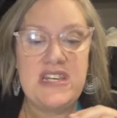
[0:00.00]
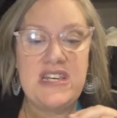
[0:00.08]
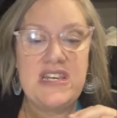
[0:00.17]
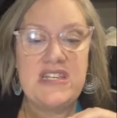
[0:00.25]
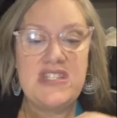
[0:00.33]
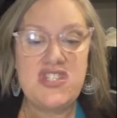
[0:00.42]

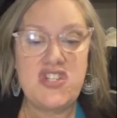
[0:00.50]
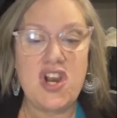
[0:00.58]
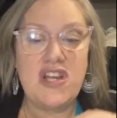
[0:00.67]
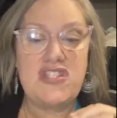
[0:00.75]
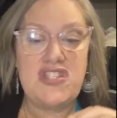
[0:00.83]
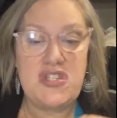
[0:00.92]

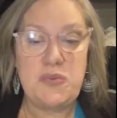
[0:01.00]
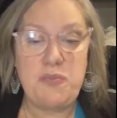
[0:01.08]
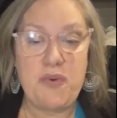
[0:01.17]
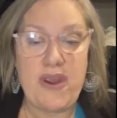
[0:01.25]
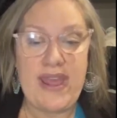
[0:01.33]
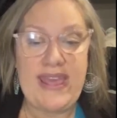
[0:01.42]
starts to
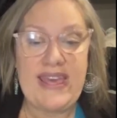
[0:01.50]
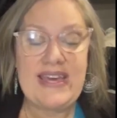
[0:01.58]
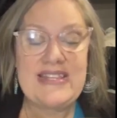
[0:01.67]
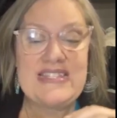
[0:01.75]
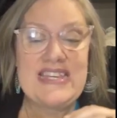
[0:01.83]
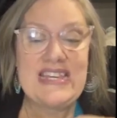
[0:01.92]
break,
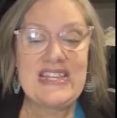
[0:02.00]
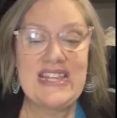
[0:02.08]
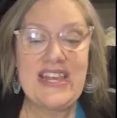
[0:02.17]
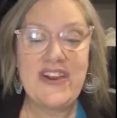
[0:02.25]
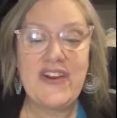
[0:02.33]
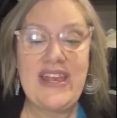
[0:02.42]

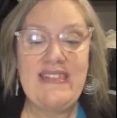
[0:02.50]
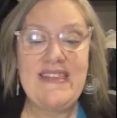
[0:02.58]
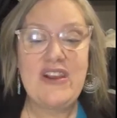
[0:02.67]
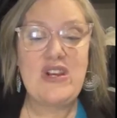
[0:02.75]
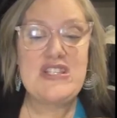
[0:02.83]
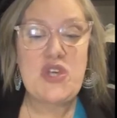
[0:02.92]
declaring
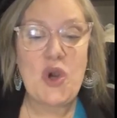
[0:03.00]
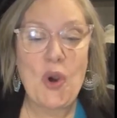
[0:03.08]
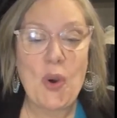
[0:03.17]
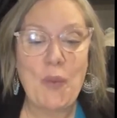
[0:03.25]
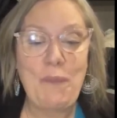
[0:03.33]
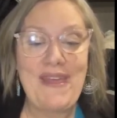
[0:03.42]
there is
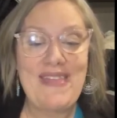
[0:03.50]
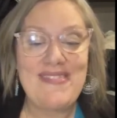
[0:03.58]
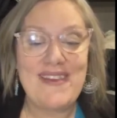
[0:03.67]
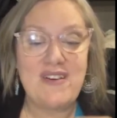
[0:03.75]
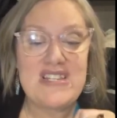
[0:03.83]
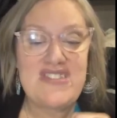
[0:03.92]
hope and
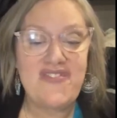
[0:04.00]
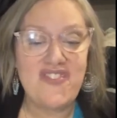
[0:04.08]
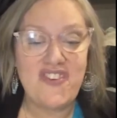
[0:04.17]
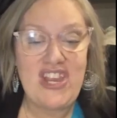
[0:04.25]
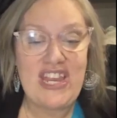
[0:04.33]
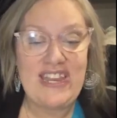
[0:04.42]
there is
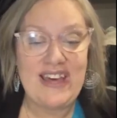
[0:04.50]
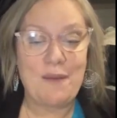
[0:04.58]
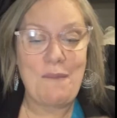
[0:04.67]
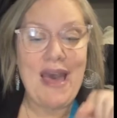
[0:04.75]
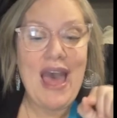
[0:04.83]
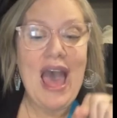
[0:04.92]
freedom.
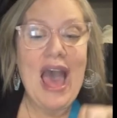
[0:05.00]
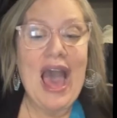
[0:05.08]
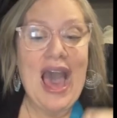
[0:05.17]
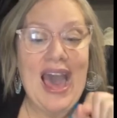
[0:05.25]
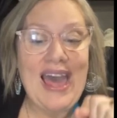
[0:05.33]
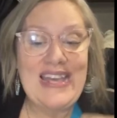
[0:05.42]

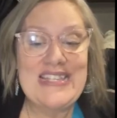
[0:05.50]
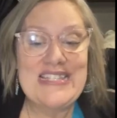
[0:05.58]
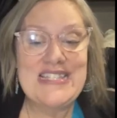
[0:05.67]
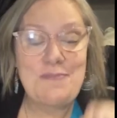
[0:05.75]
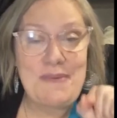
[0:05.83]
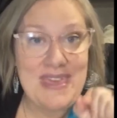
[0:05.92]
I
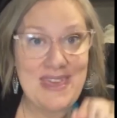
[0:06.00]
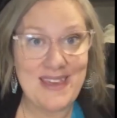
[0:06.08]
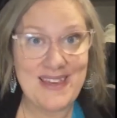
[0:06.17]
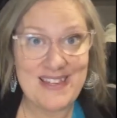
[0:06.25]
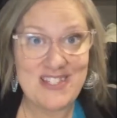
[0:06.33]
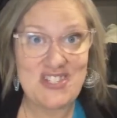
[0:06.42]
speak
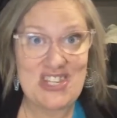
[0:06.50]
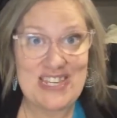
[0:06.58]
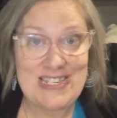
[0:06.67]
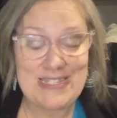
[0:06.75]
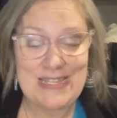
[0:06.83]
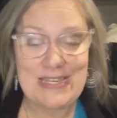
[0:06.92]

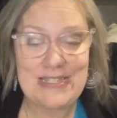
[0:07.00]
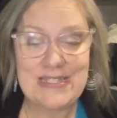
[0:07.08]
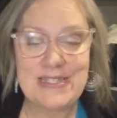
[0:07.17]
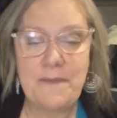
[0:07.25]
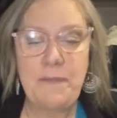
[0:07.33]
Jesus.